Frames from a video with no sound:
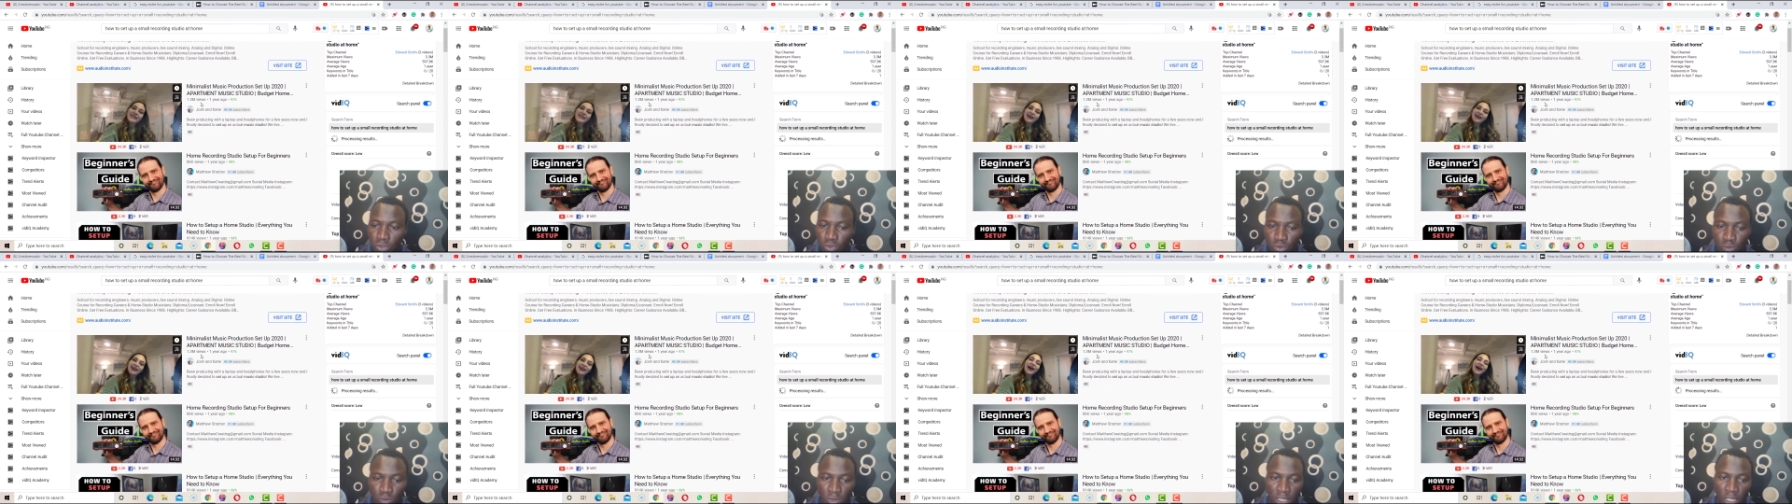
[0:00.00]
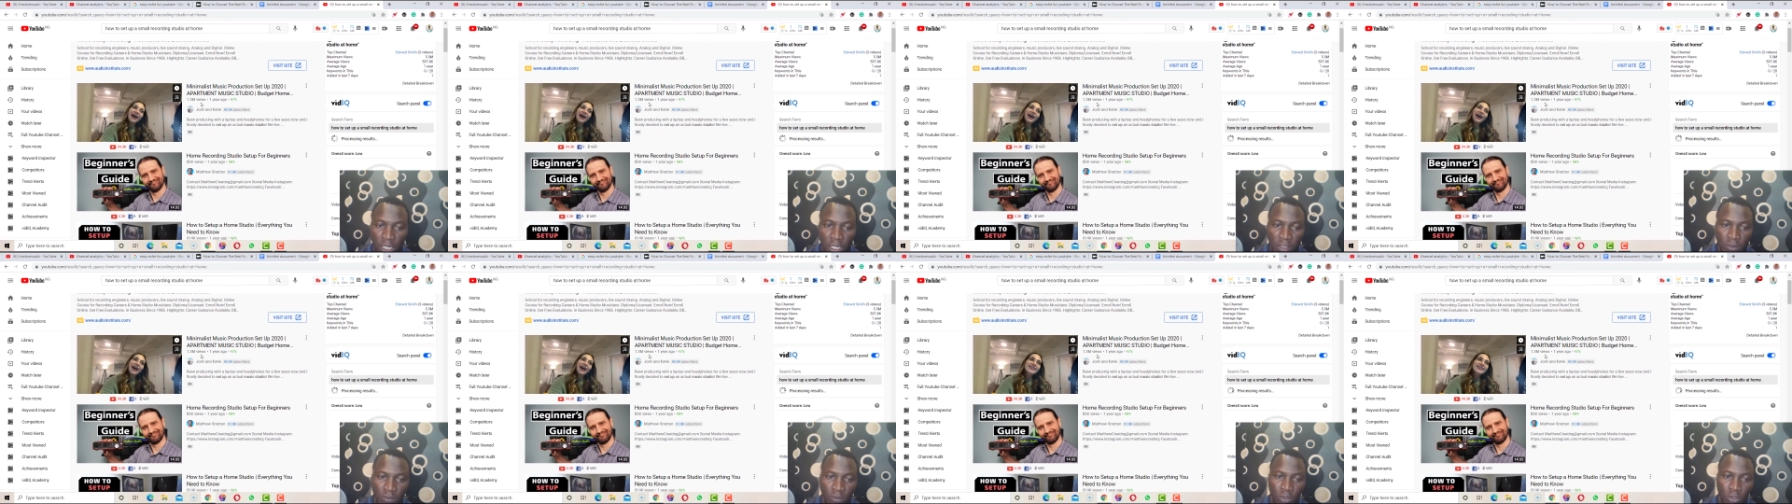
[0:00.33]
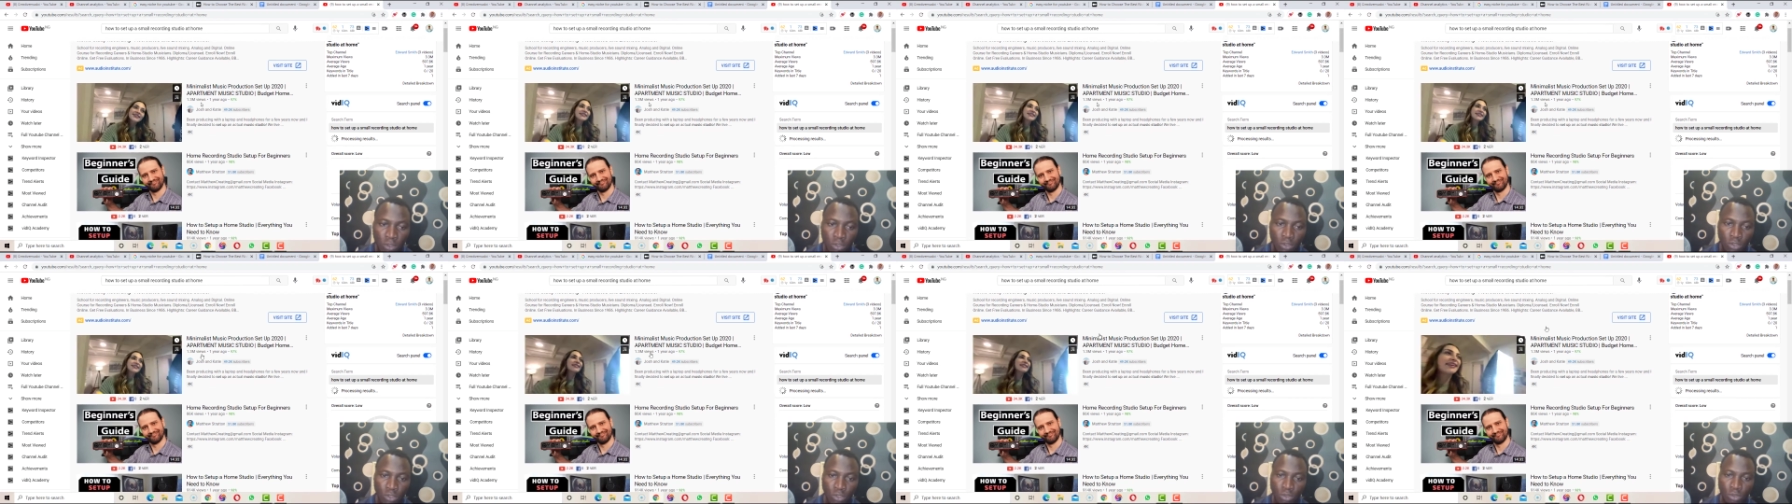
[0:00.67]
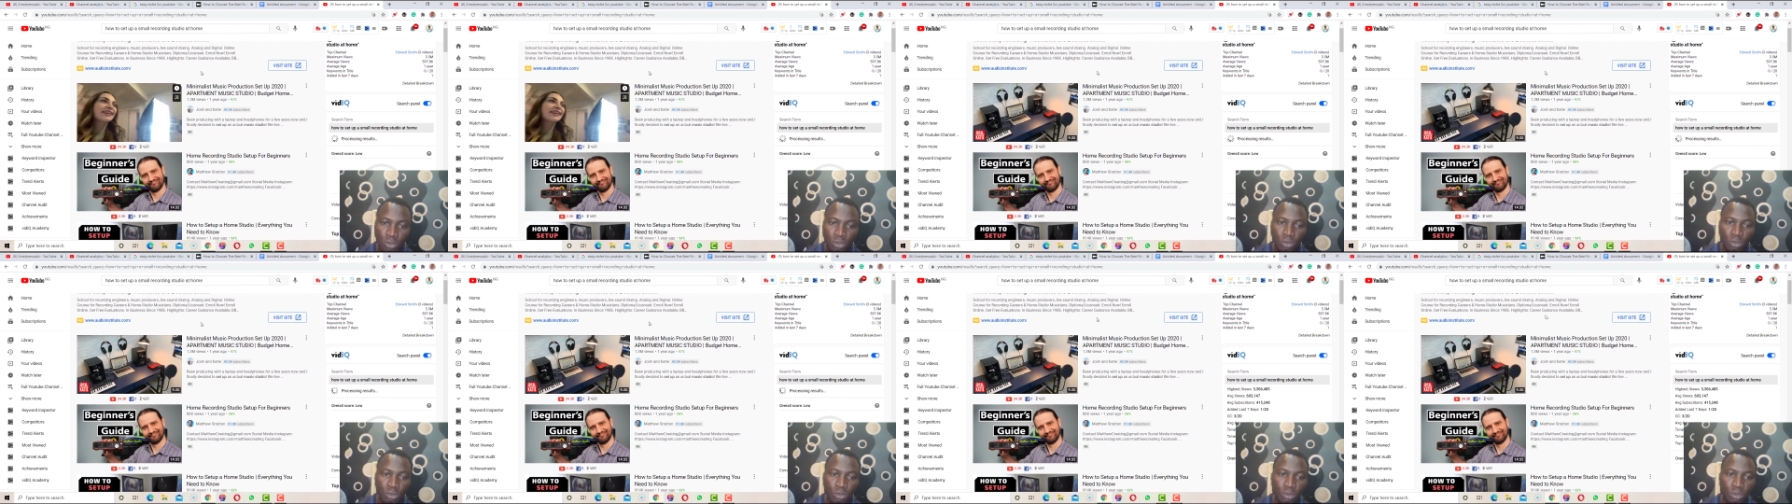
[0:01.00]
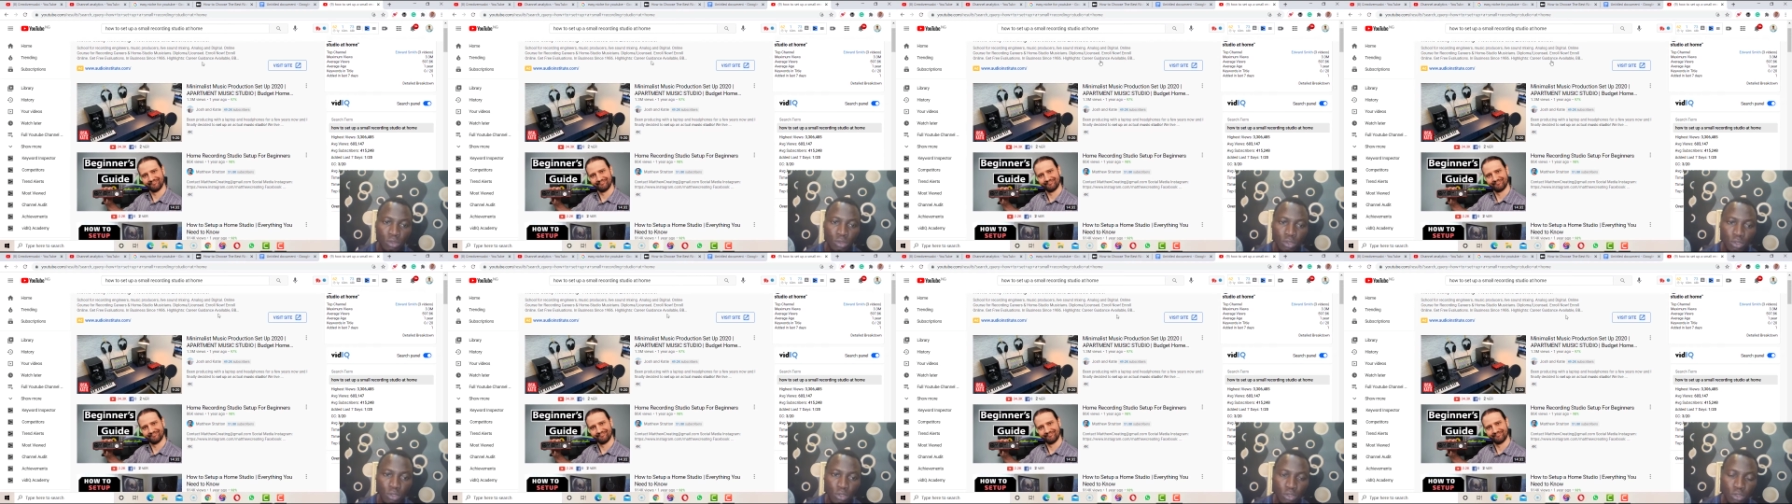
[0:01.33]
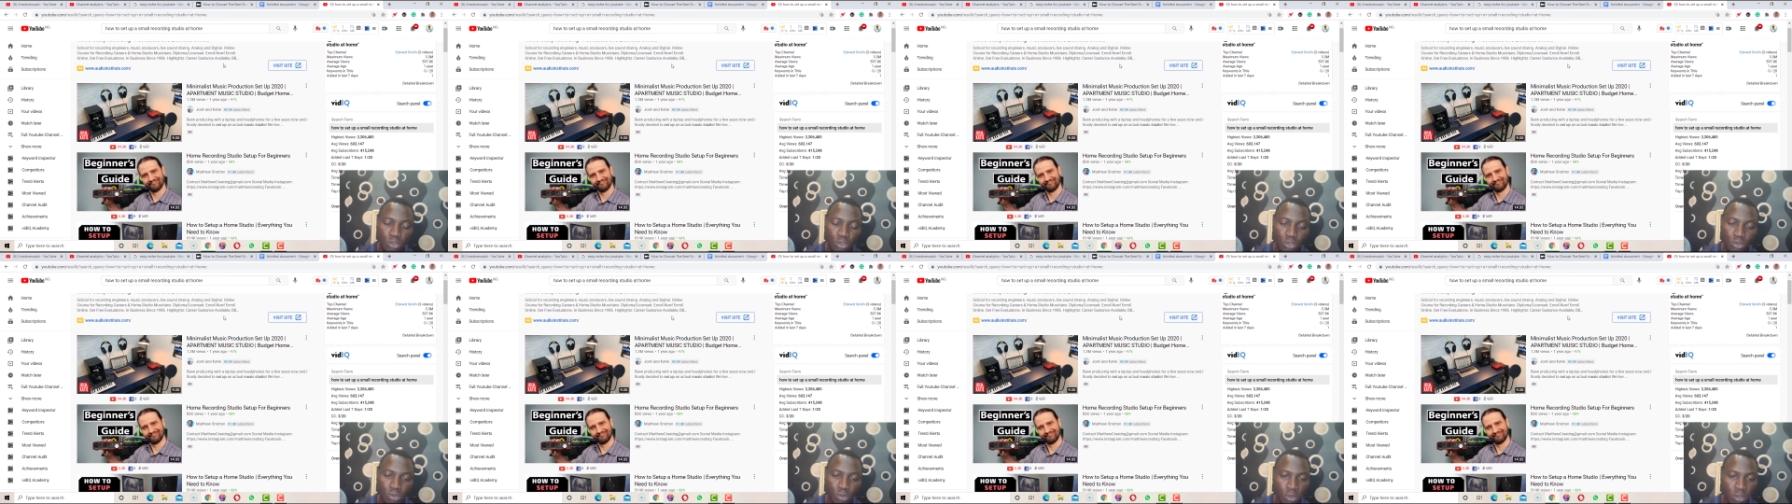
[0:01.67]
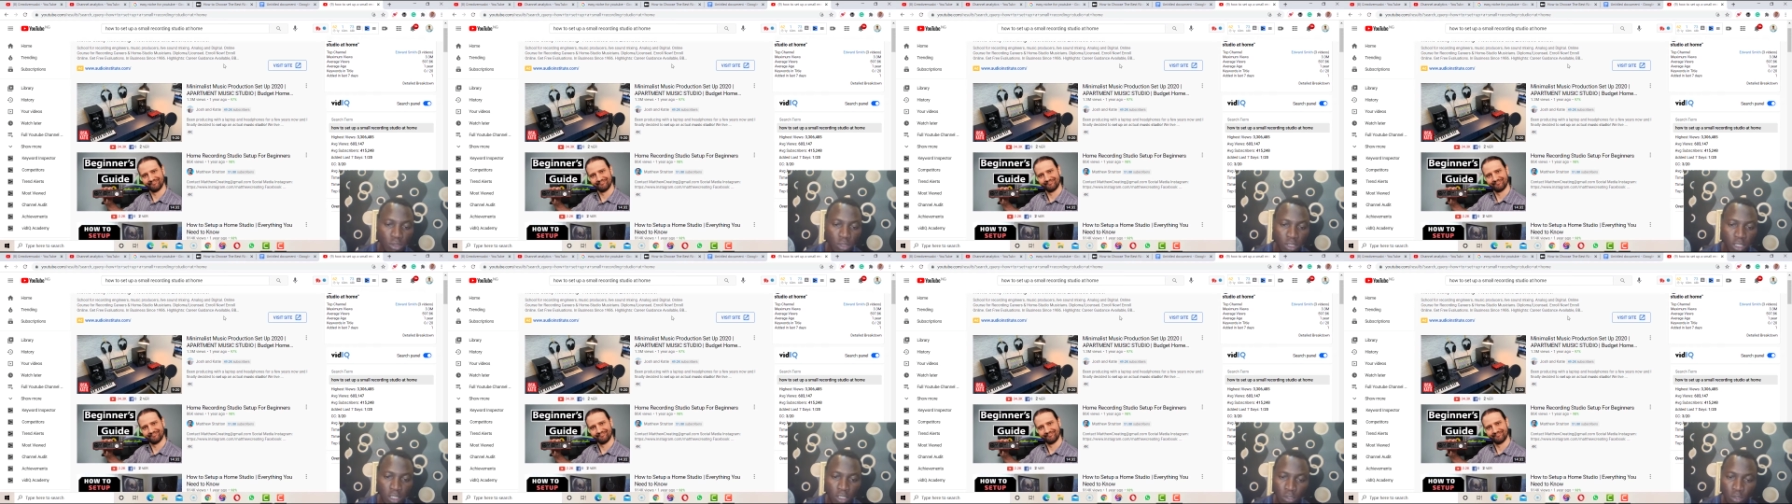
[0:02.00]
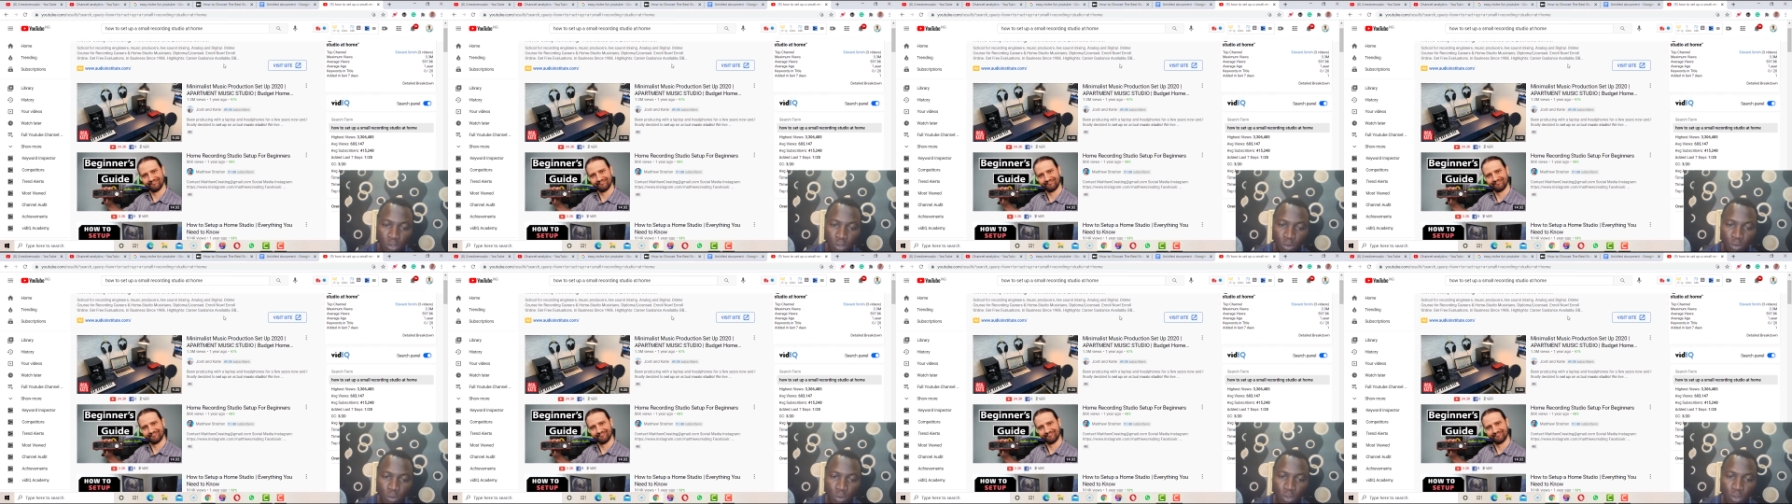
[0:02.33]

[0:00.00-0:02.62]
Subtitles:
won't be hard for you to set up